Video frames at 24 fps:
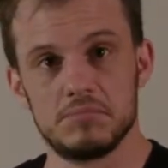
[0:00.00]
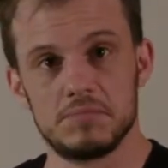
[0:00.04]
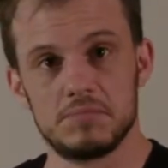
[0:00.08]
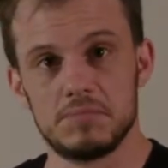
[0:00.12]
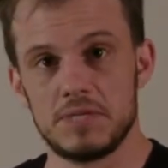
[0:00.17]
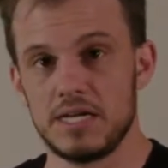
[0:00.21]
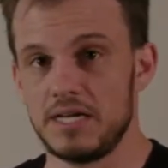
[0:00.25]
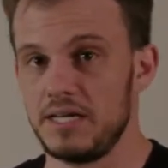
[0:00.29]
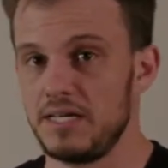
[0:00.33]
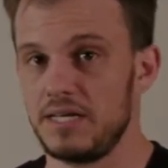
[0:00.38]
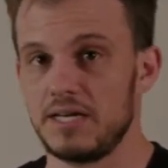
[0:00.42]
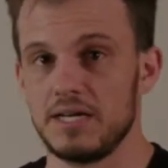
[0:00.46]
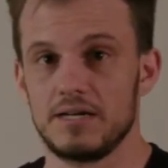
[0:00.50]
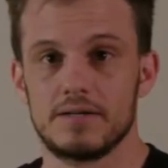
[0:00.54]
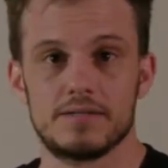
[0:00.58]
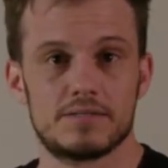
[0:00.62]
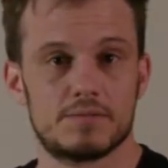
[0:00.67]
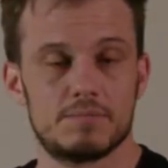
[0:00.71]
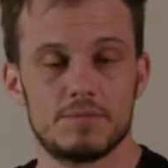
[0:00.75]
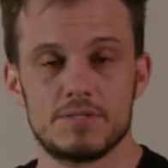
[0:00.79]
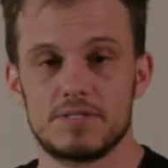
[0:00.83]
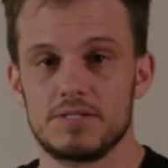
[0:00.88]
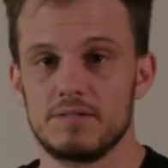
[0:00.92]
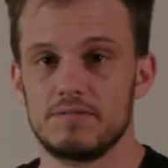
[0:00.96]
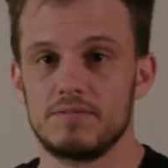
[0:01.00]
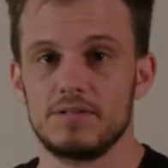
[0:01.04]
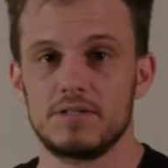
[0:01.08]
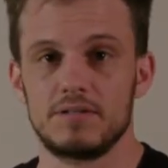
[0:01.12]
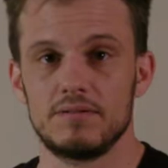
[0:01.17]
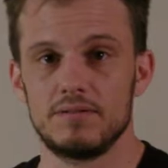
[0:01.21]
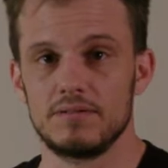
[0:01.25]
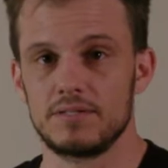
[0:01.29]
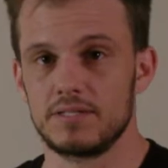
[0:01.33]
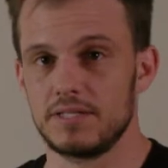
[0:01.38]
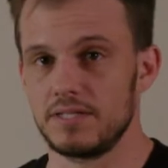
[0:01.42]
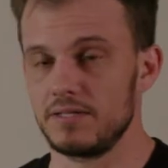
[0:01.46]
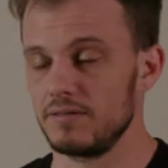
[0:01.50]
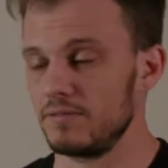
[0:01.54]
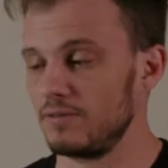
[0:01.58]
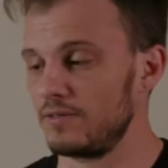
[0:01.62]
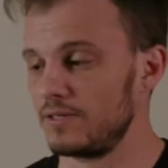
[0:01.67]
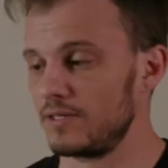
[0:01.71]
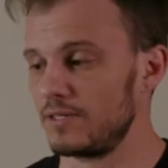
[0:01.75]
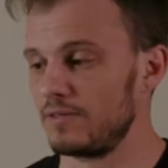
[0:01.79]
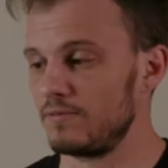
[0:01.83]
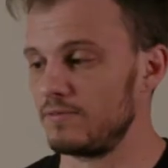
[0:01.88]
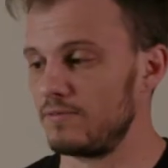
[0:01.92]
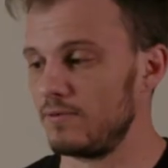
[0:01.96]
any kind of specific look that you're
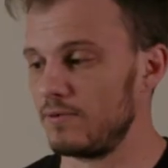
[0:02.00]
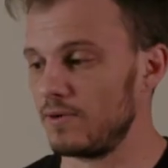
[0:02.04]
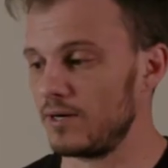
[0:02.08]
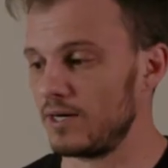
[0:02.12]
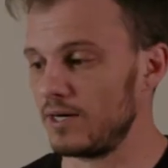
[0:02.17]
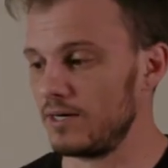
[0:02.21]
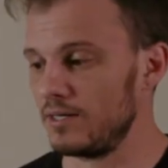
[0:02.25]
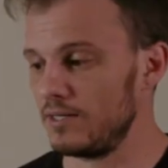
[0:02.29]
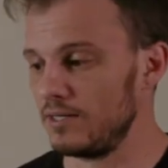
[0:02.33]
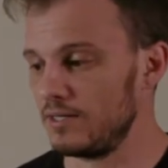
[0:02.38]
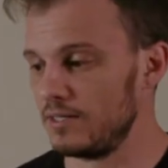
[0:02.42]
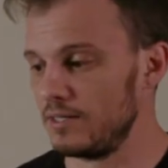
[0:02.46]
looking for.